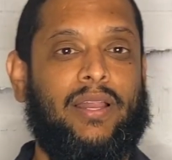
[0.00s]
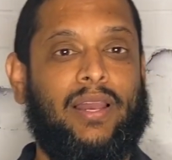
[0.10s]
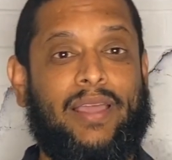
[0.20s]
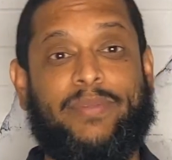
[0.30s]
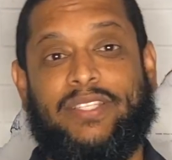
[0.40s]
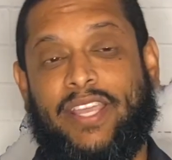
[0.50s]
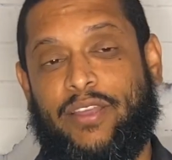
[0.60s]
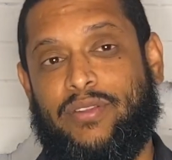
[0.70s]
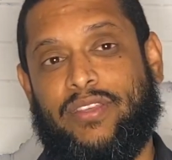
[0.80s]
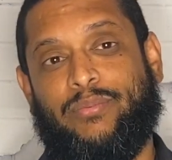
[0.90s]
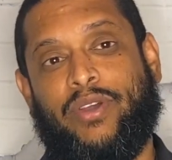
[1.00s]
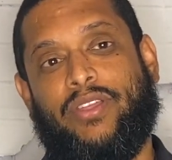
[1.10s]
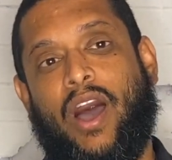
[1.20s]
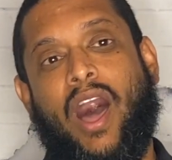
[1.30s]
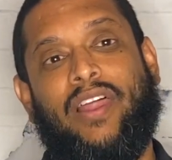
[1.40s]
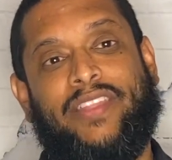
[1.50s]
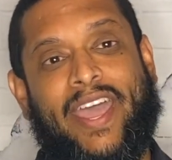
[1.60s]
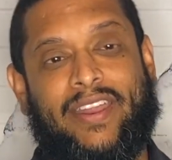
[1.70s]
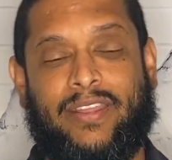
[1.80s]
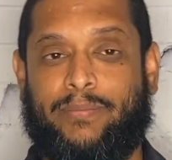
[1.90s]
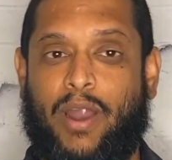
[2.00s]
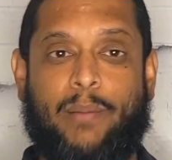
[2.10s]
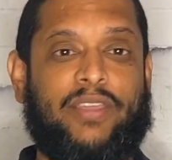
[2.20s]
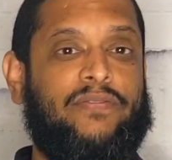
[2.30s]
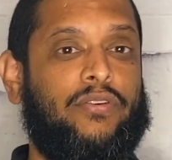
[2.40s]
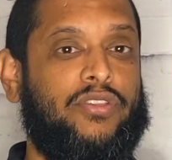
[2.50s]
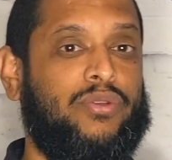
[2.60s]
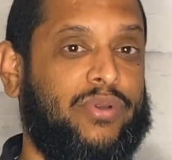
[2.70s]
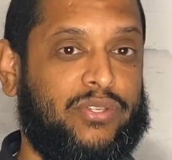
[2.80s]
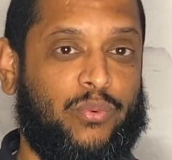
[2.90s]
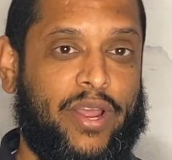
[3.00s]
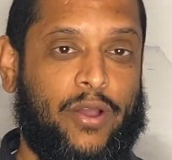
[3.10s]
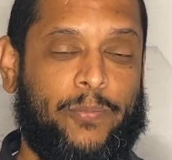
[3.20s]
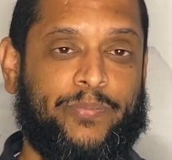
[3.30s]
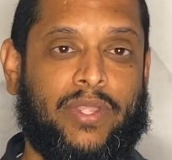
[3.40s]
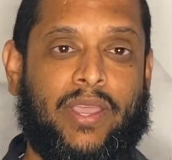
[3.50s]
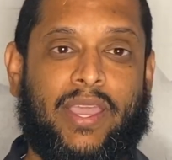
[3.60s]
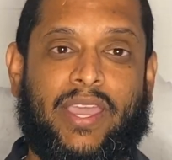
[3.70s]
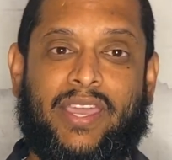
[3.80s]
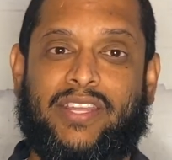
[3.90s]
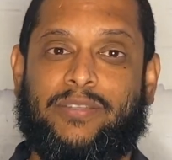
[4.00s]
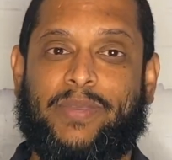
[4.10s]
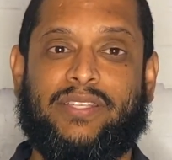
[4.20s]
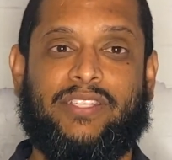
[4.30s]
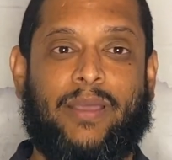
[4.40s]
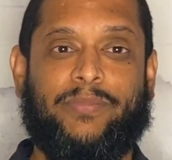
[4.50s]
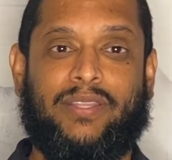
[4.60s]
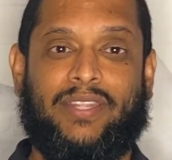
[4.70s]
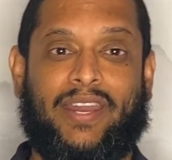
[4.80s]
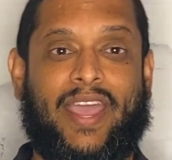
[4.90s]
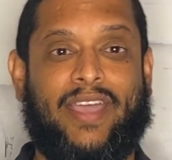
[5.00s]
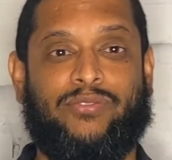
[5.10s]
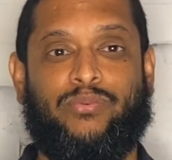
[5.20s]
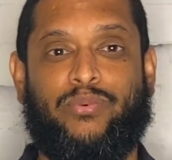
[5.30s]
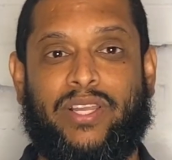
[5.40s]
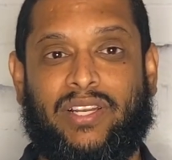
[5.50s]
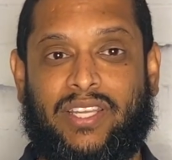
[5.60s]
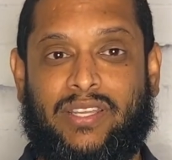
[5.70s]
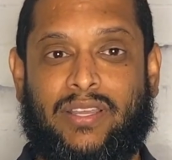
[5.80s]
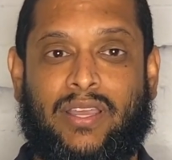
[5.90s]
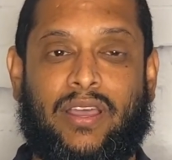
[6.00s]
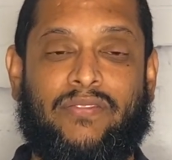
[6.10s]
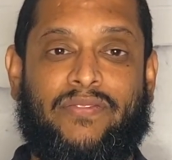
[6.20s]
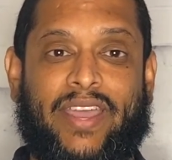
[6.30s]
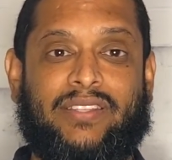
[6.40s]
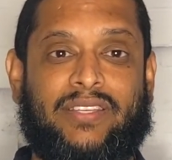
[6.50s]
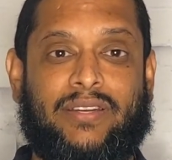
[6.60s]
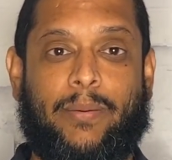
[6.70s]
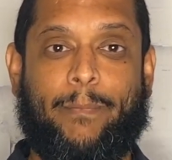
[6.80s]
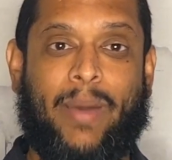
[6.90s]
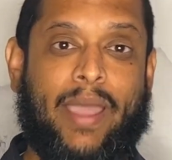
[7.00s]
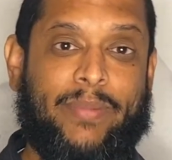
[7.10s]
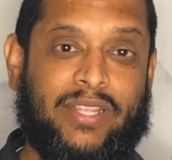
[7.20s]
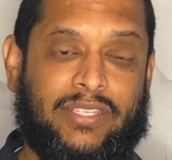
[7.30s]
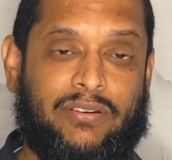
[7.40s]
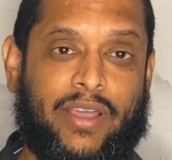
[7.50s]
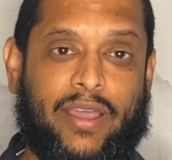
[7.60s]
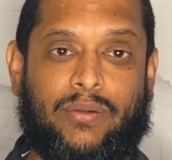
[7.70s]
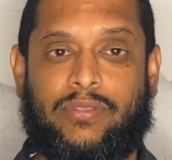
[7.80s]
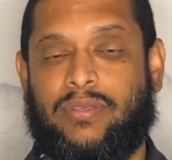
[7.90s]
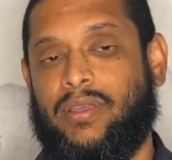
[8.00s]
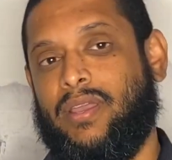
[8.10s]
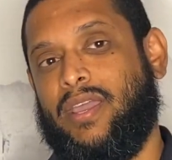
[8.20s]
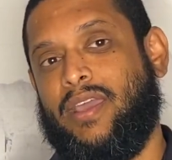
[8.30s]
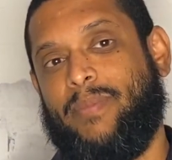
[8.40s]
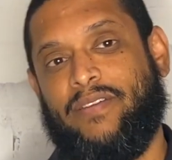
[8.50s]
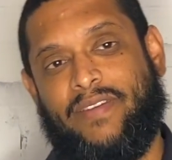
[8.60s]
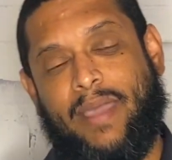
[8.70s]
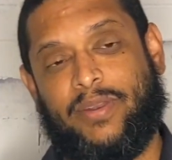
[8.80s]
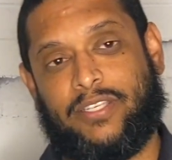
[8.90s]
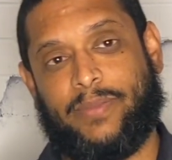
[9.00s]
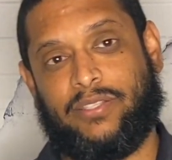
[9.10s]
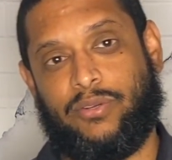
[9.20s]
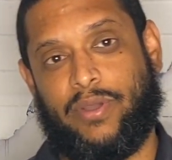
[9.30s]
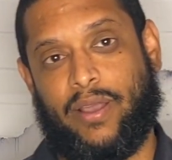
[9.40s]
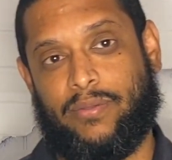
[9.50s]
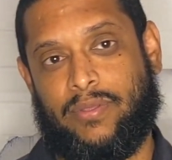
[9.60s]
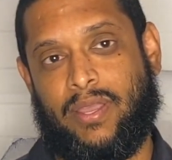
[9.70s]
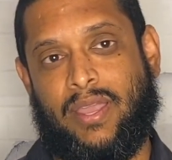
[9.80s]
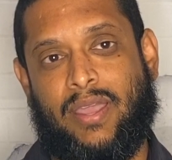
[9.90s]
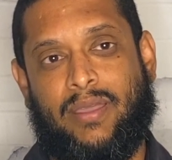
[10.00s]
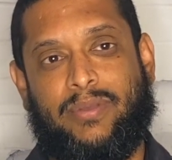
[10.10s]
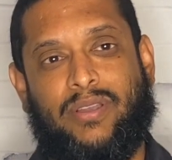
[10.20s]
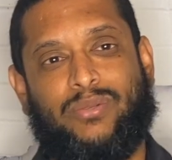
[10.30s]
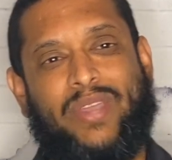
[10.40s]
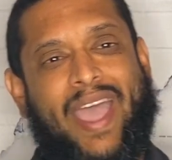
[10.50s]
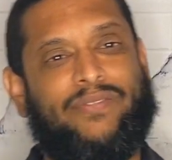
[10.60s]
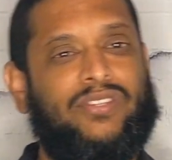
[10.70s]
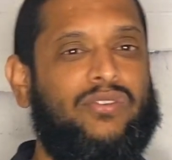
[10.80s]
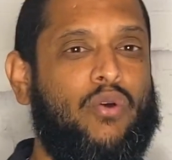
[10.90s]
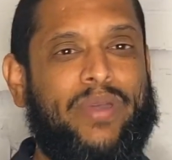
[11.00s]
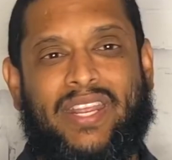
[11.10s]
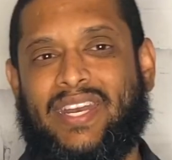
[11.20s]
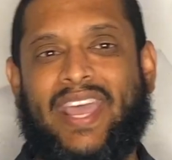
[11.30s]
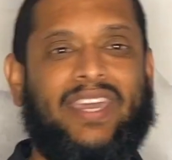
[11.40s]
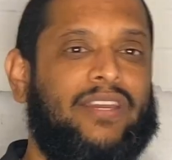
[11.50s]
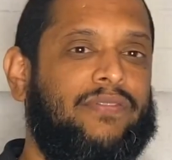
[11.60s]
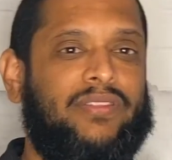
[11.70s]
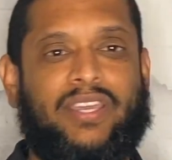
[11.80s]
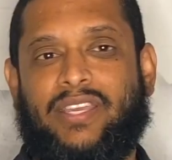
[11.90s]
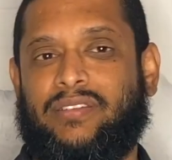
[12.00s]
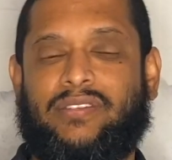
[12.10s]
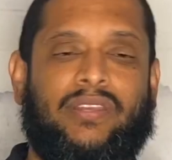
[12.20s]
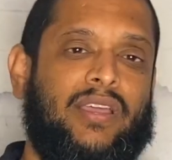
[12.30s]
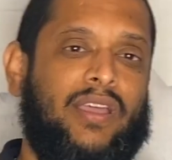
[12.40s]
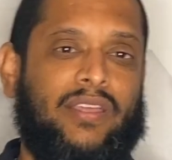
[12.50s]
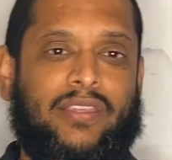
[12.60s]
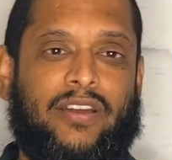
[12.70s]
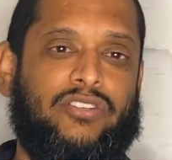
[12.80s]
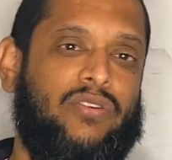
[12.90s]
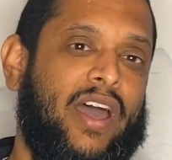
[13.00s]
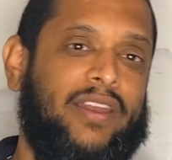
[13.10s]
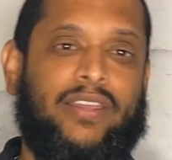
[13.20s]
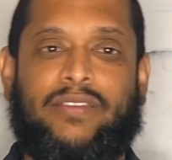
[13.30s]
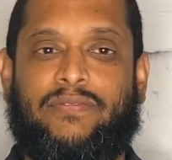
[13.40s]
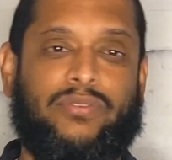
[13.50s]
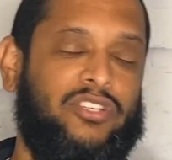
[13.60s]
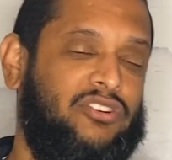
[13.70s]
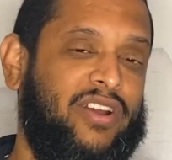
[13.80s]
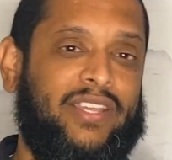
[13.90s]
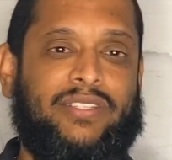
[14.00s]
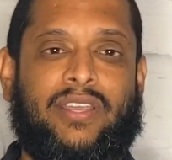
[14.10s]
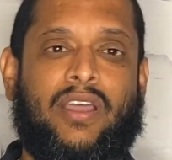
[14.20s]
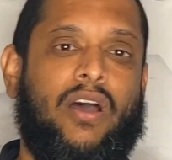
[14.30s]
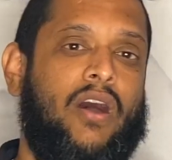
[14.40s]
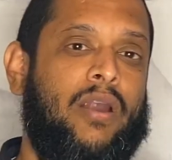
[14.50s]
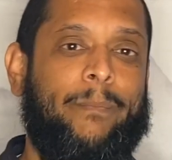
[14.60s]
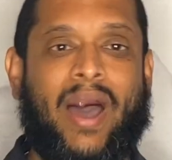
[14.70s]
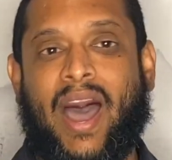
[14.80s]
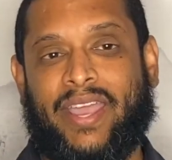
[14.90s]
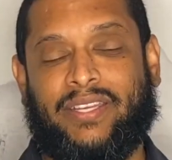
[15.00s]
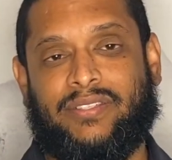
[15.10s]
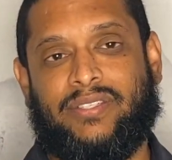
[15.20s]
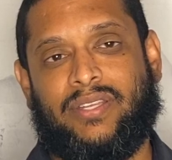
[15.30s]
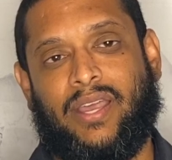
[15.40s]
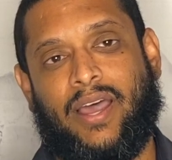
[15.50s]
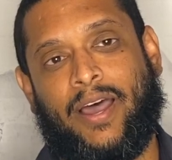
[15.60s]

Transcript: Let me tell you that with all of that, and probably for you as well, it has been something that has really affected my mental health and my family's mental health. Because we have so many negative things that are trying to infiltrate our minds.